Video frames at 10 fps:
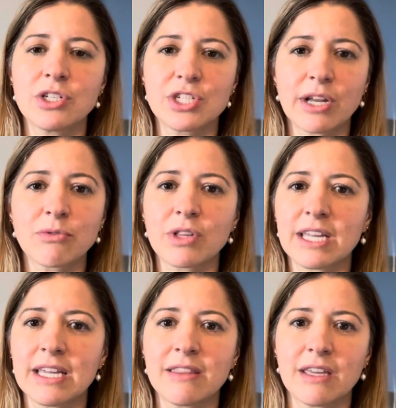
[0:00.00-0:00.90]

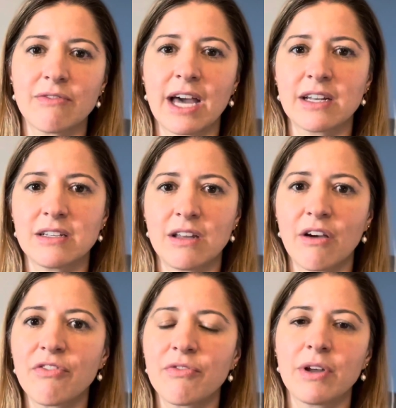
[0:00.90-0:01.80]
generally they've got
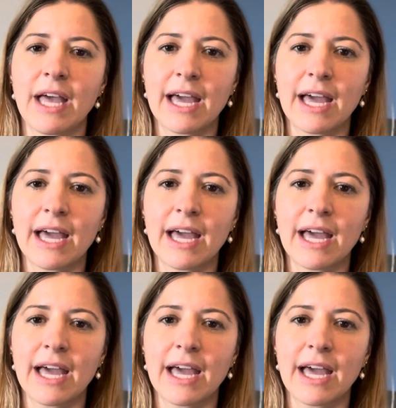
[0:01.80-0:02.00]
enough